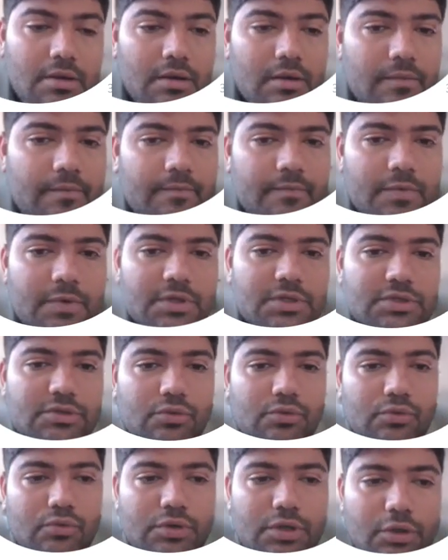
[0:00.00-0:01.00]
Uh,
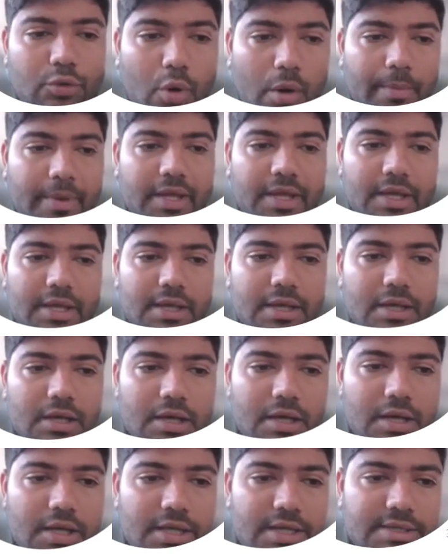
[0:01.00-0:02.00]
So the topic
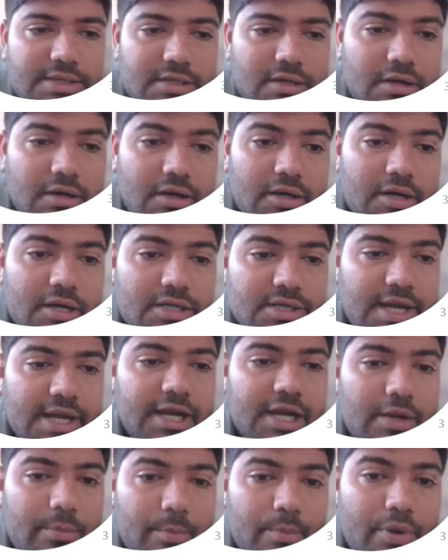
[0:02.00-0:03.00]
is the
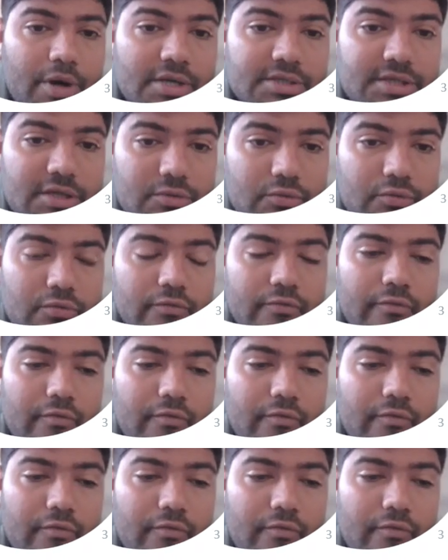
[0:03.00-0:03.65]
understanding personhood.